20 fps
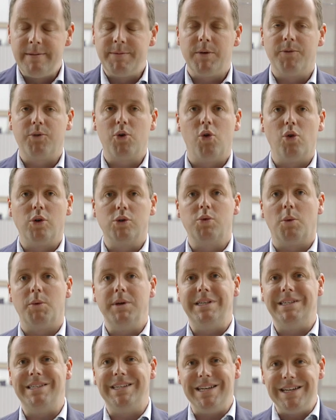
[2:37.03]
Of course, what
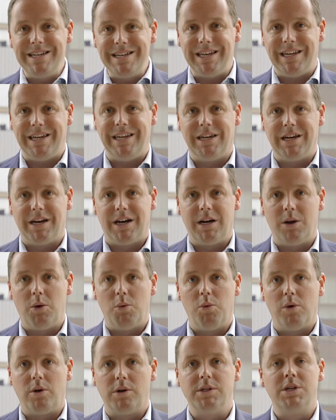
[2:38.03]
we didn't hear
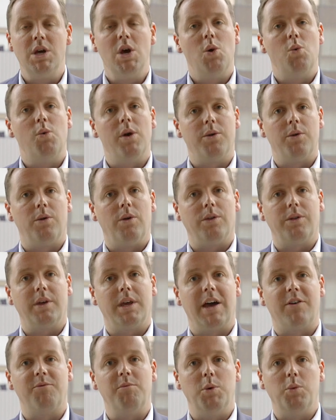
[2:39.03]
was whether or not the
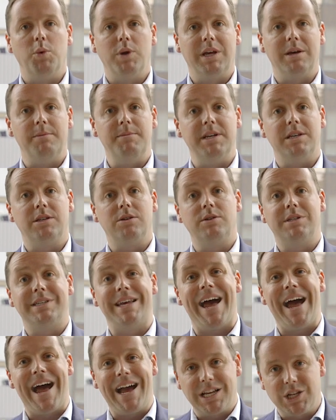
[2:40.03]
government would commit to
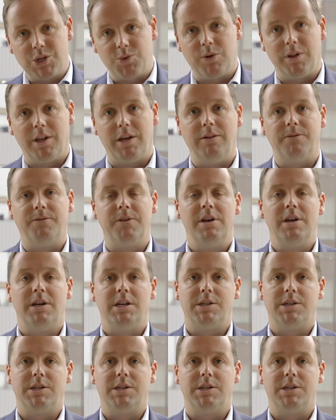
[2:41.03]
tax relief